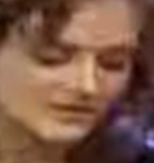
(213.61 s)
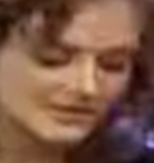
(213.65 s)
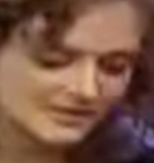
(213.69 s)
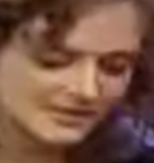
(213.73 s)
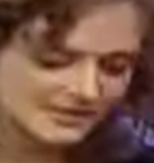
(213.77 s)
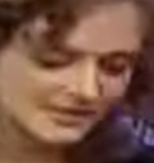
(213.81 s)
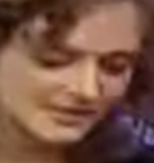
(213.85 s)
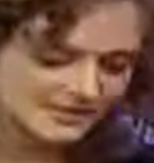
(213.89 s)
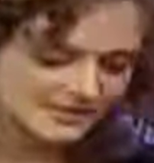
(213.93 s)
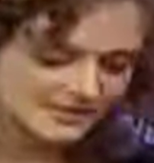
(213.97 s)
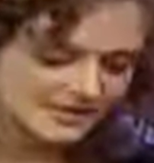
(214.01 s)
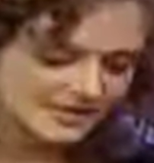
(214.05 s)

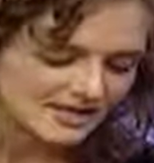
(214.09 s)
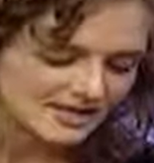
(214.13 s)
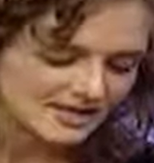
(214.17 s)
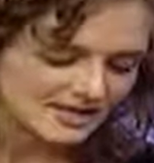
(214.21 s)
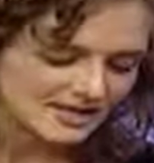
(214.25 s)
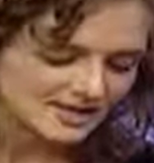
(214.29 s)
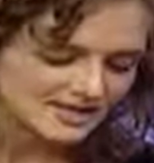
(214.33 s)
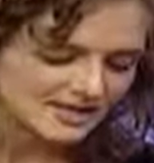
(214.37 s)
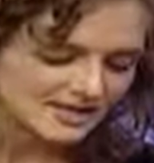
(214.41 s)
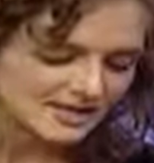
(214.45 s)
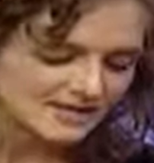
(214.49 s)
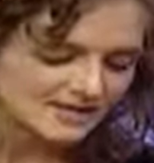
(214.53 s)
is that
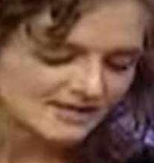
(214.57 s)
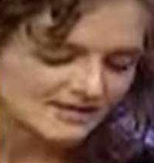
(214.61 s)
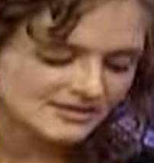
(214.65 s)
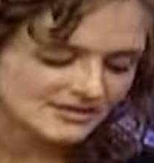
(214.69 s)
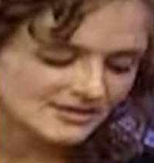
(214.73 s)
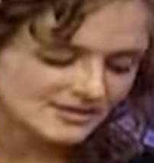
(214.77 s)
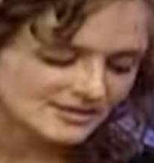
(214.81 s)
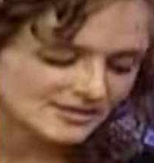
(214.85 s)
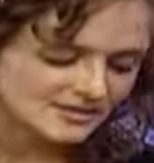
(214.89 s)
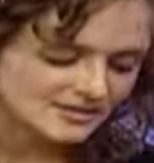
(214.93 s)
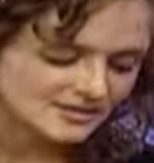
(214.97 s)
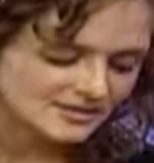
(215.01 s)
China
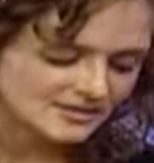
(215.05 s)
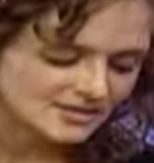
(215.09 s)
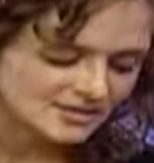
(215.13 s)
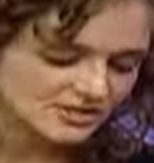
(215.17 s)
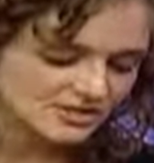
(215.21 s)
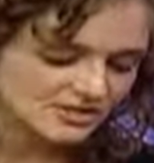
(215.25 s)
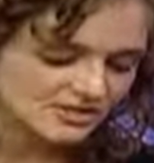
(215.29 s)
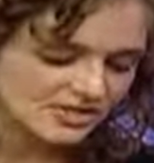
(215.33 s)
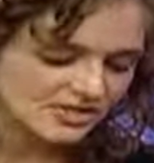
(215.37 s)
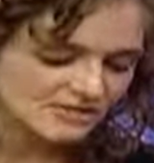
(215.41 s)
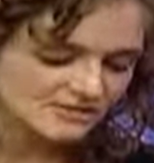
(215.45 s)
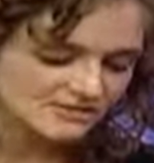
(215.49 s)
is such a
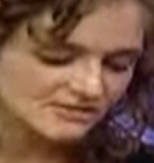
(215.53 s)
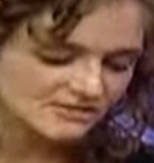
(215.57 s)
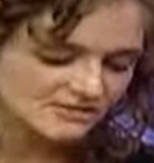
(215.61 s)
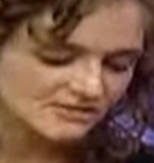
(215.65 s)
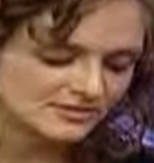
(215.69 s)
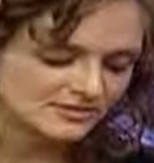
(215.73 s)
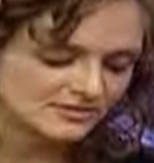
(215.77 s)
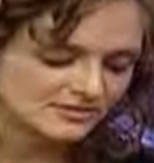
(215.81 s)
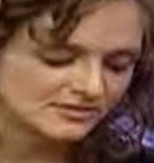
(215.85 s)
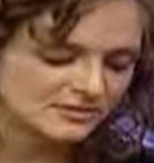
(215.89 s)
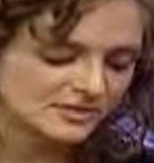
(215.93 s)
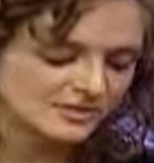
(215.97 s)

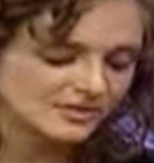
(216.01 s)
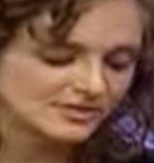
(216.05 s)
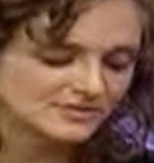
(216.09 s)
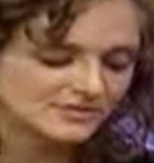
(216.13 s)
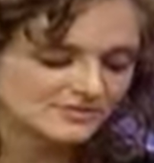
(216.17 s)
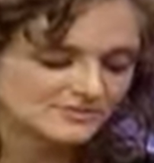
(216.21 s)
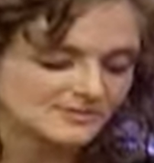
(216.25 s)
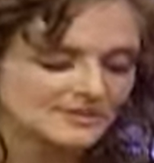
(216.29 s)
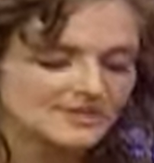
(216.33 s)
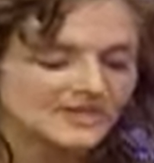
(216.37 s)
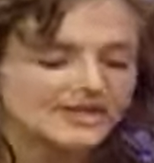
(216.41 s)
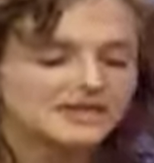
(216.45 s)
challenge to
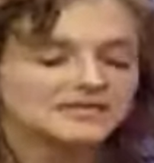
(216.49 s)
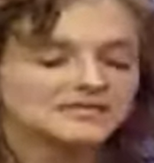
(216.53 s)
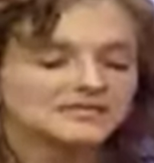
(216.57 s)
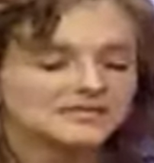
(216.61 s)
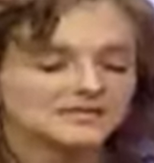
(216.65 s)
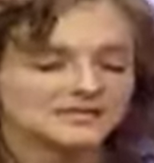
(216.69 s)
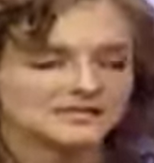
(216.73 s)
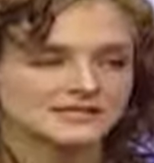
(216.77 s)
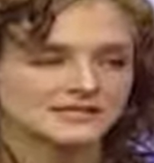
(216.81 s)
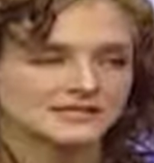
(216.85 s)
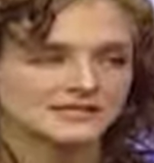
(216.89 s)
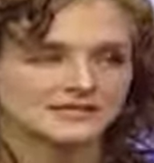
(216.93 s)
Americans because it
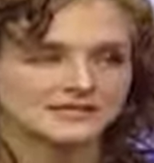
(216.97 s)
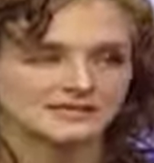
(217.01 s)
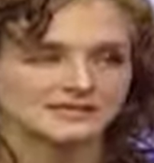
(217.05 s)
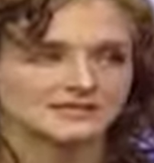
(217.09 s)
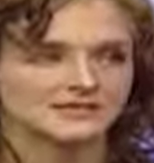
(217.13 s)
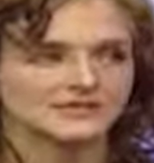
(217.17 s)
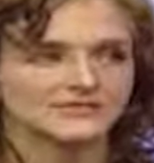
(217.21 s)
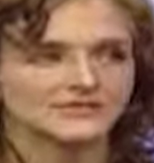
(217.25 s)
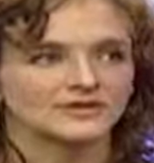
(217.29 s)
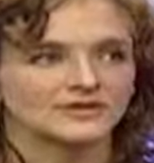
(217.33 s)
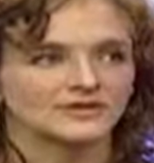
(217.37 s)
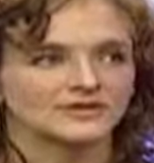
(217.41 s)
doesn't
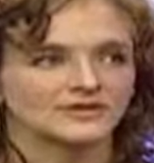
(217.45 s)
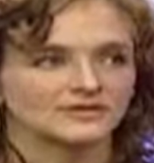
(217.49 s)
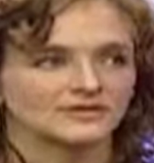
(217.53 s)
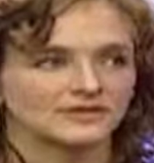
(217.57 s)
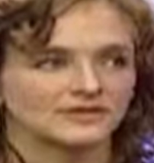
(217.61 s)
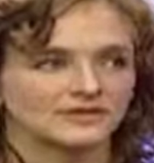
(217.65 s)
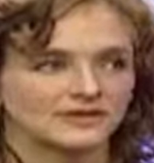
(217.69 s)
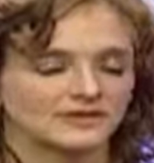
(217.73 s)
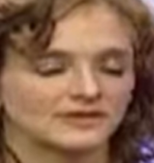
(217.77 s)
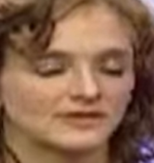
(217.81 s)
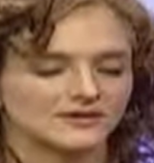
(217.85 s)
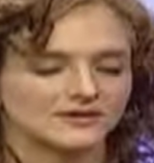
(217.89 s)
easily fit into
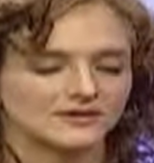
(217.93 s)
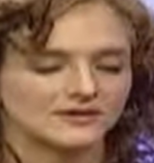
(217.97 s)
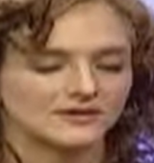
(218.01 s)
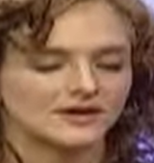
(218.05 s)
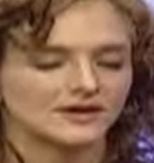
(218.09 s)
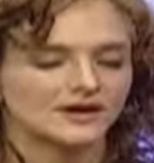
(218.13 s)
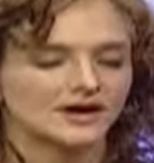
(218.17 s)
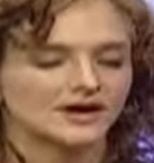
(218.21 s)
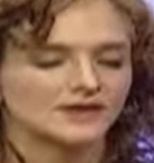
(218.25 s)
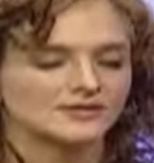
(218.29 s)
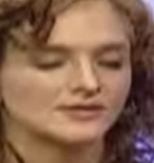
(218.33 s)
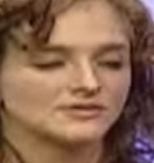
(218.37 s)
their
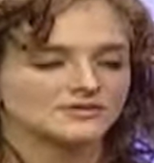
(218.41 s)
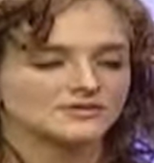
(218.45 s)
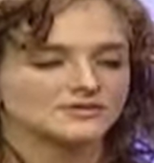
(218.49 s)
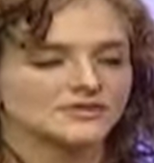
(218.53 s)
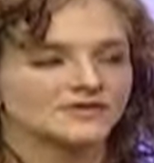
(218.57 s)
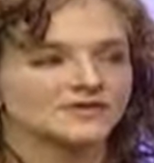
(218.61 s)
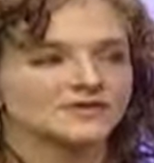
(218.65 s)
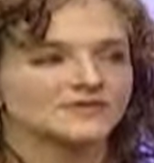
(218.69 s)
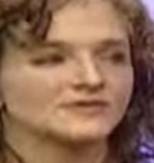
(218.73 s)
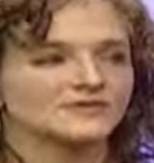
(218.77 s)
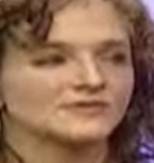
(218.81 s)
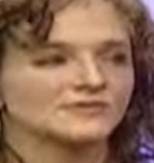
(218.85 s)
right.
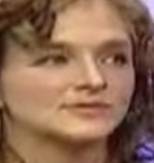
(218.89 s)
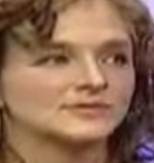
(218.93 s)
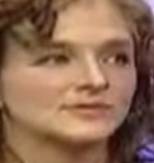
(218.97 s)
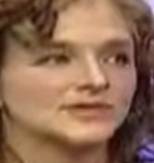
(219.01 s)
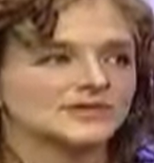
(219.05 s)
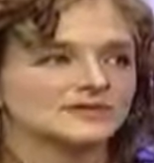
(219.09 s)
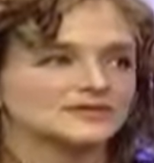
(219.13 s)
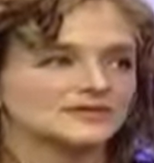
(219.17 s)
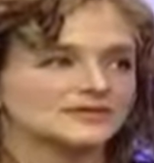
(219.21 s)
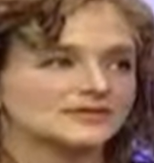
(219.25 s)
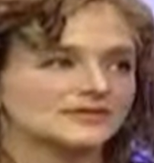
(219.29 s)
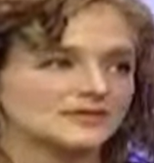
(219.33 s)
understanding of mm-hmm.
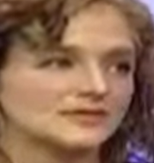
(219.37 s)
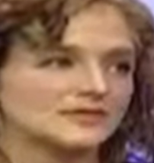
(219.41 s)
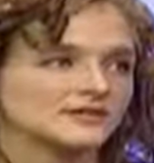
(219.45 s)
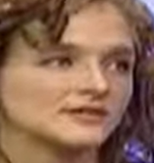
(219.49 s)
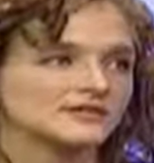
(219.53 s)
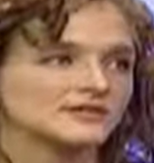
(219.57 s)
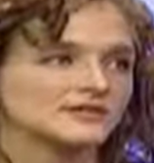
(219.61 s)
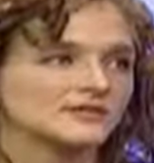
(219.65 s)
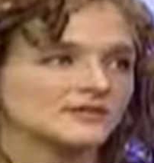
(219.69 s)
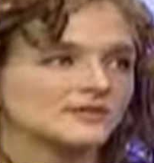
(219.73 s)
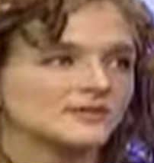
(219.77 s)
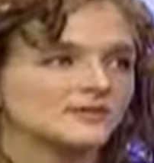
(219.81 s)
themselves as a
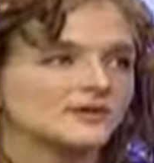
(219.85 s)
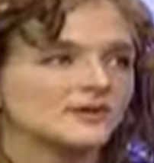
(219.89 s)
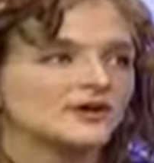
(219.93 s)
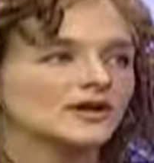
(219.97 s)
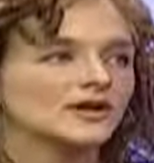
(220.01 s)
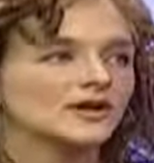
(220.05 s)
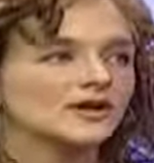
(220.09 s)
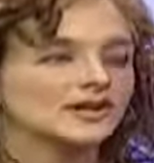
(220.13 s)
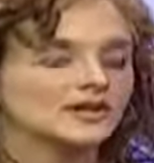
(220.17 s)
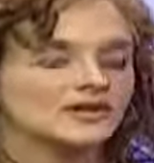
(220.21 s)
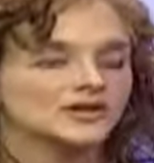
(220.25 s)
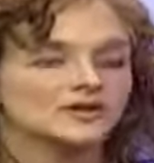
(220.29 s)
consumer.
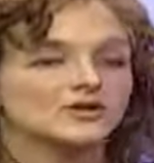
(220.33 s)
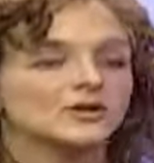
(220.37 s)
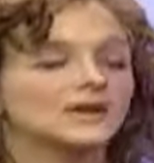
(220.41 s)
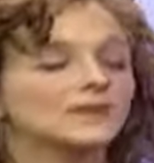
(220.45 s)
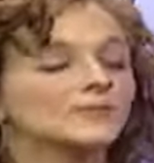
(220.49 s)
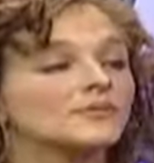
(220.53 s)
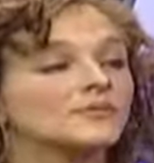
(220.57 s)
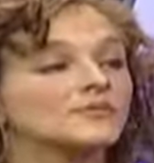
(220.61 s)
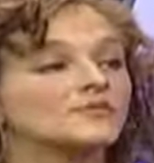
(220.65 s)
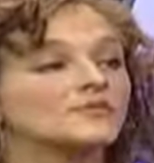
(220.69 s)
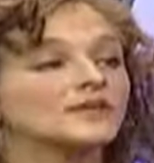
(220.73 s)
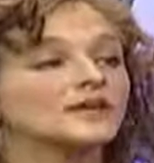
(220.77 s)
Right. You
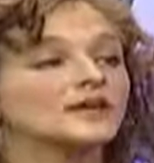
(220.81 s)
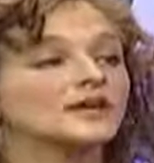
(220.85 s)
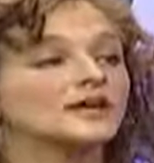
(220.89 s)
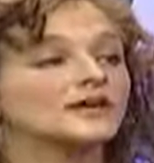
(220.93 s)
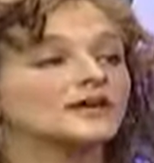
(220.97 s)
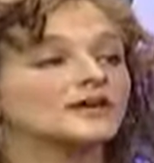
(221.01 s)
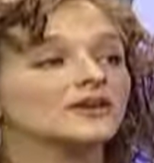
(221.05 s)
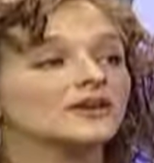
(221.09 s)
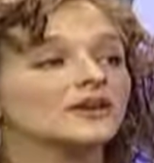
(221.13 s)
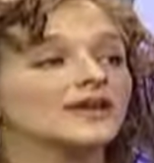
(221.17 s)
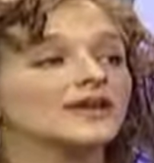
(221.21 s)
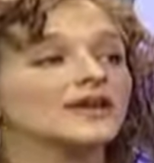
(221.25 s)
come over
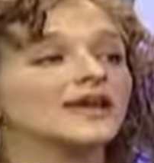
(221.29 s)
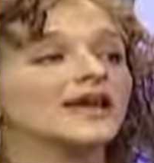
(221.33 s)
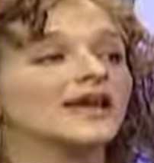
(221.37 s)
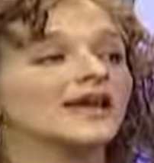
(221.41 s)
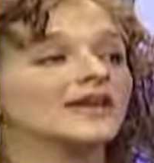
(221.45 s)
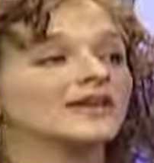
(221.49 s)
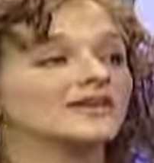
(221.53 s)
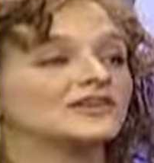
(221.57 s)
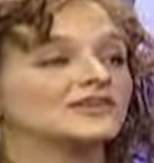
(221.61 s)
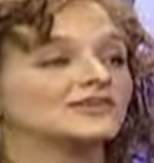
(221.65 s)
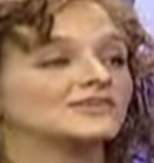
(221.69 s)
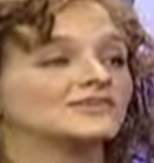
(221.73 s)
here
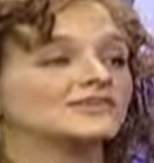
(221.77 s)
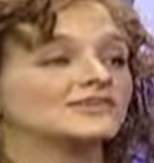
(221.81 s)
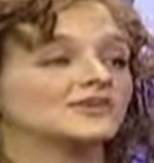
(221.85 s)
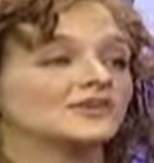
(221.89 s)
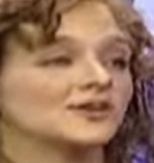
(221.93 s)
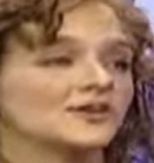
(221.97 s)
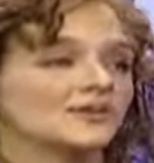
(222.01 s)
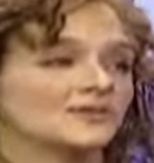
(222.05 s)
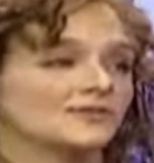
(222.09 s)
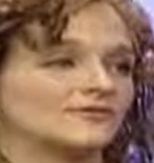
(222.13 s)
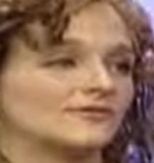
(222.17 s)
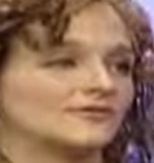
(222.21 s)
and you
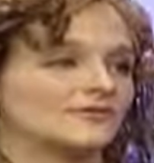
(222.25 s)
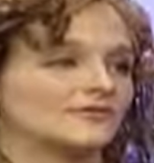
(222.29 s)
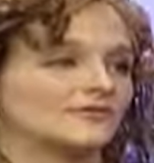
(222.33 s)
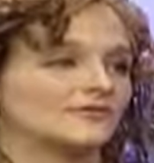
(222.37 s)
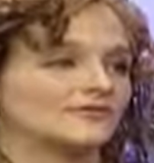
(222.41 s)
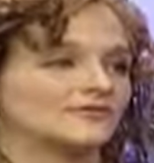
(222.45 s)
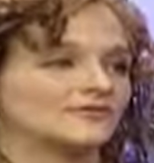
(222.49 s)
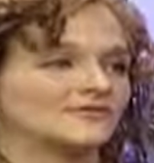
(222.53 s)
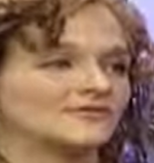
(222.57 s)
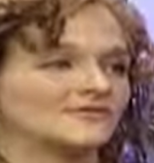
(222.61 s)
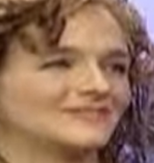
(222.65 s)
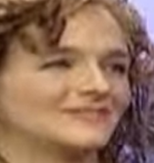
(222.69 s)
serve
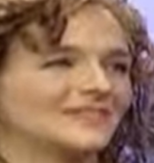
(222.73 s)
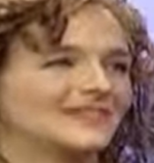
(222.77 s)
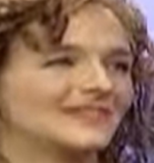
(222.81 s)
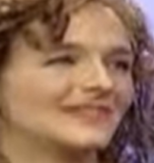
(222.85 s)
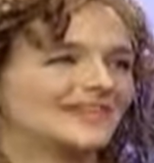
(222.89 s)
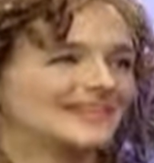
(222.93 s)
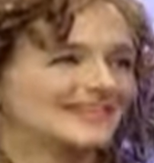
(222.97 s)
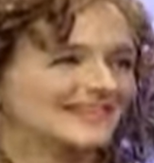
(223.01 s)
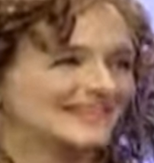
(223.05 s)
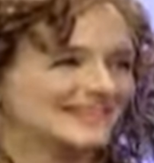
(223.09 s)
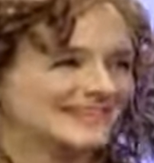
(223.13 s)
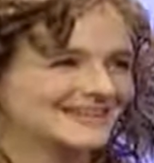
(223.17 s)

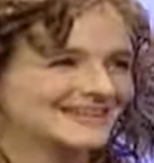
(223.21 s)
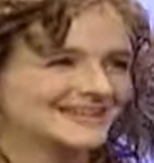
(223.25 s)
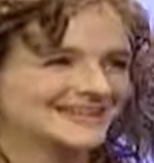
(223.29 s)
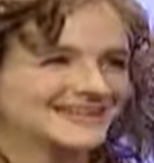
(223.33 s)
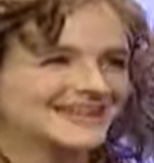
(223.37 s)
mm.